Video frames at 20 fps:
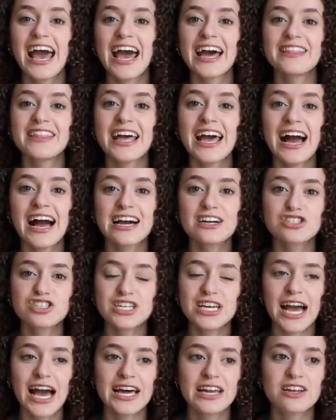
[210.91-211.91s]
And they actually
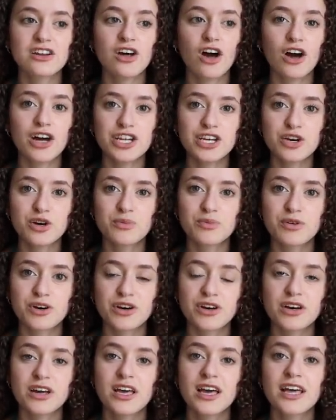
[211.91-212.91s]
actually had an
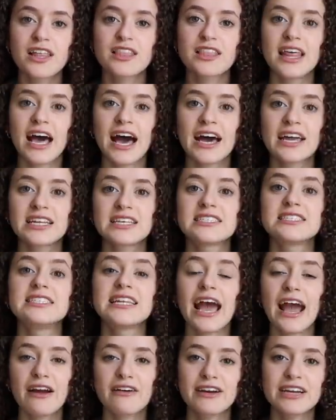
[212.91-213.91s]
audiobook that is
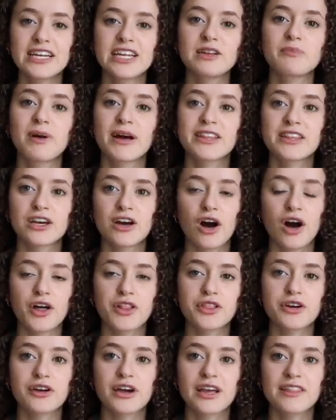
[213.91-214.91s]
narrated by the
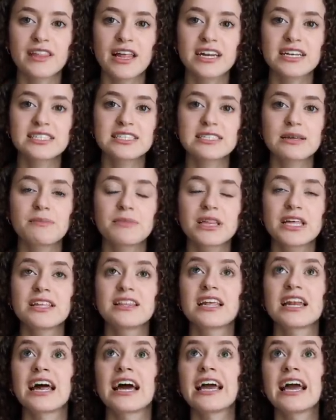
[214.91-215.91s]
author, and that is something
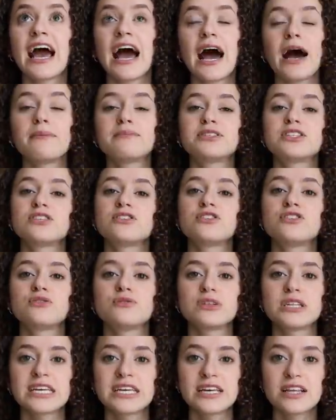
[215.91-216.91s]
that I
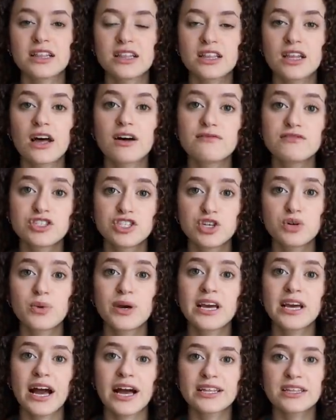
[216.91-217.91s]
absolutely love
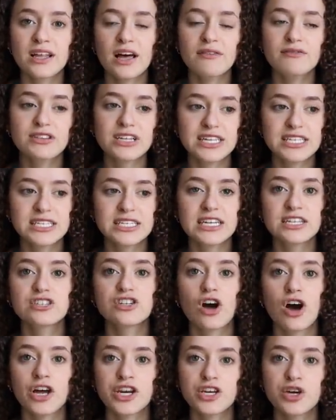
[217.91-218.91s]
doing. I love listening
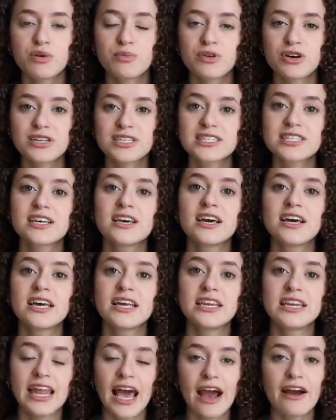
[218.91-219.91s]
to audiobooks
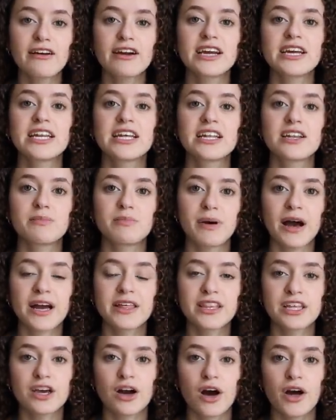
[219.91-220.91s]
narrated by
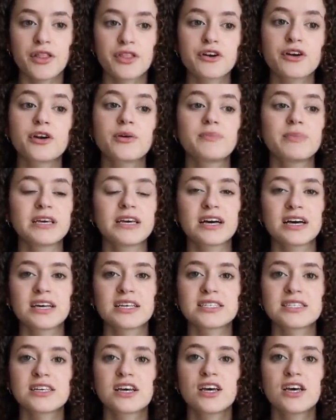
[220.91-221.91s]
the author
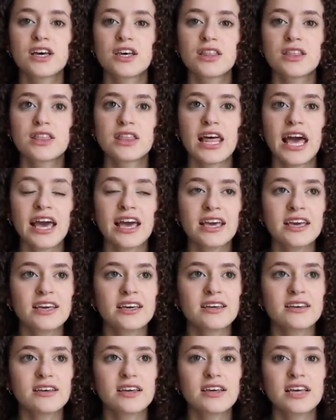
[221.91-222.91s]
because
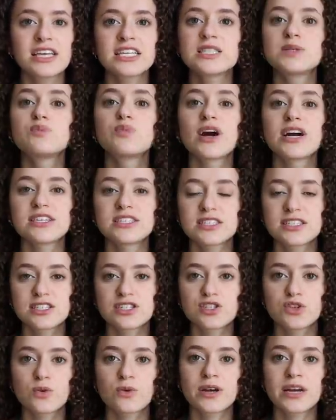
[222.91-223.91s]
they express the
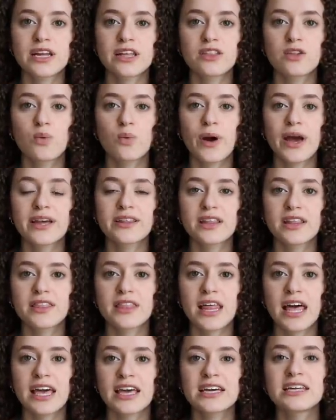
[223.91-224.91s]
story in the way that
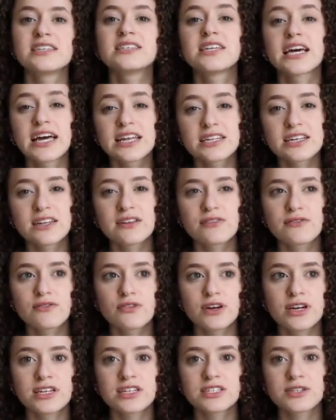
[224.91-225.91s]
they intended
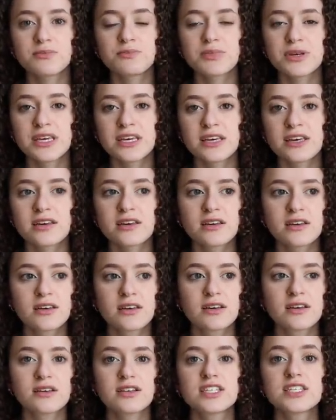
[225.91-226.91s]
for it to be
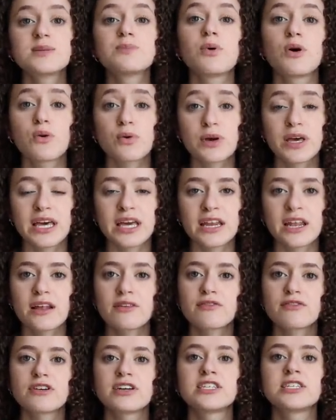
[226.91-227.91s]
spoken
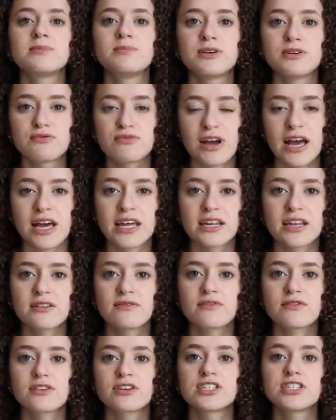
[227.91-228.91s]
and for it to be read
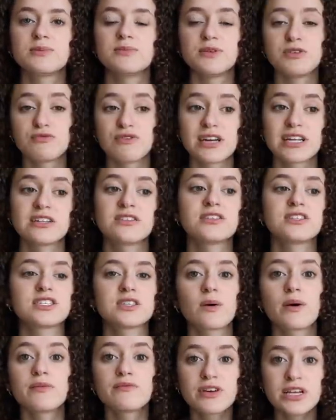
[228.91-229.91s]
and for it to be written.
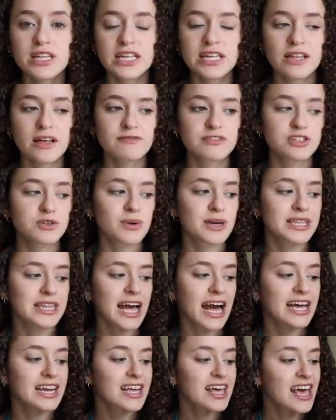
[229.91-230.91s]
So I really love doing
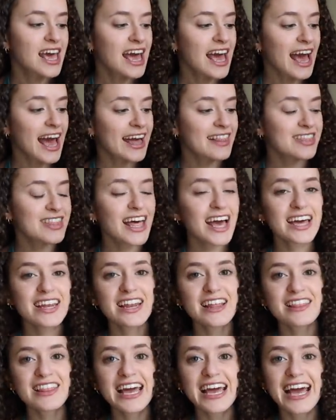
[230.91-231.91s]
that. And
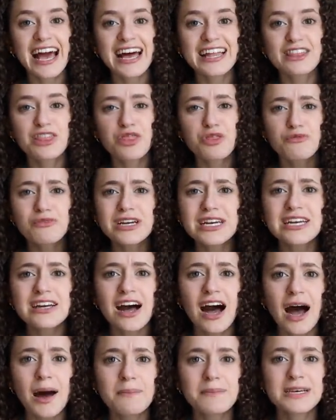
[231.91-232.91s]
then they had three
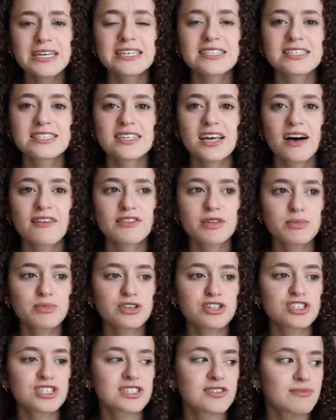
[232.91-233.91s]
copies of The
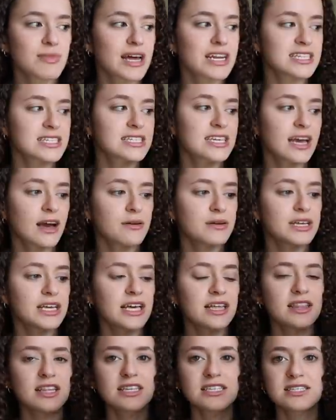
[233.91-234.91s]
Bridges of Madison County
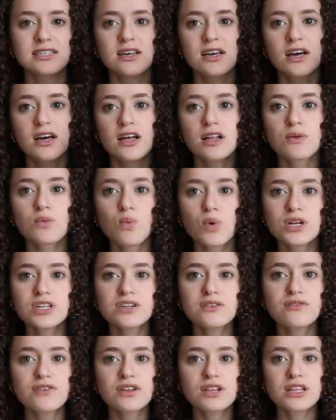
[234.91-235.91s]
in this
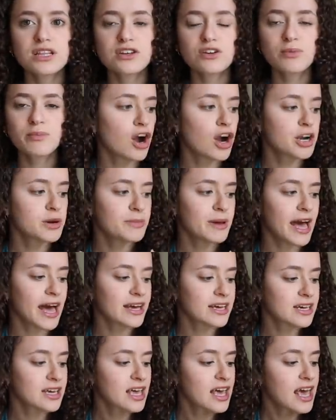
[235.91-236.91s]
wonderful little
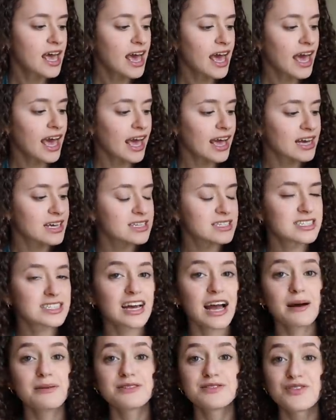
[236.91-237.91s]
hardback and
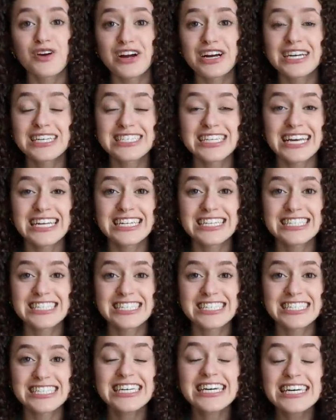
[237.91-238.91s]
I was very excited to
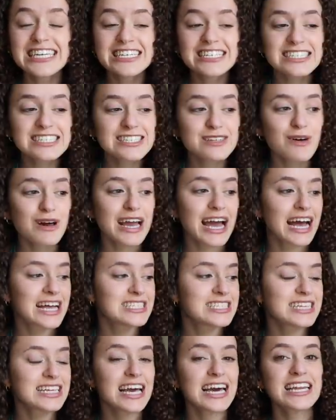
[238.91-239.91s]
see it so I
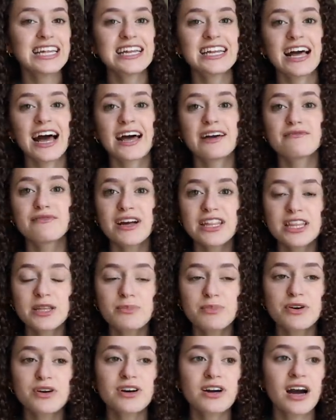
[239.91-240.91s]
had to get it. I read the
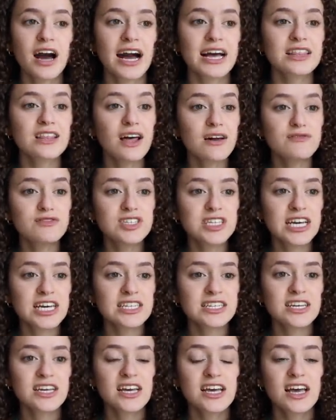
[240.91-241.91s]
book, I loved
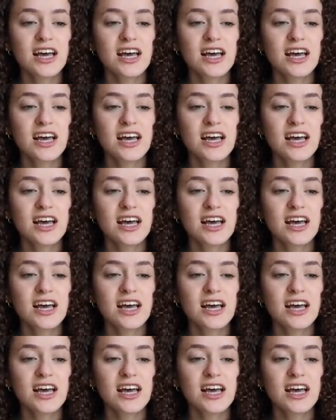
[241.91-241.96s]
it.